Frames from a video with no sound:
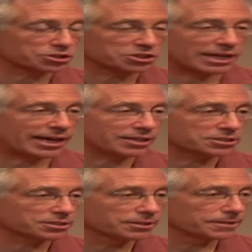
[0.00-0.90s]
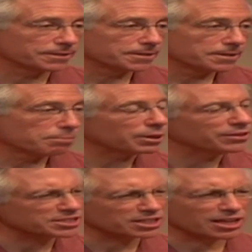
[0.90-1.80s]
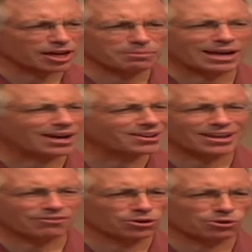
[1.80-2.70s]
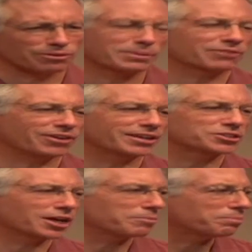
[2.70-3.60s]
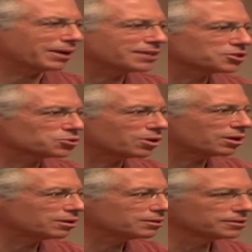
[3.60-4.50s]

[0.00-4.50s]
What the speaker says: is dashed, but in this economy, I never know if I'm going to find a job that pays as well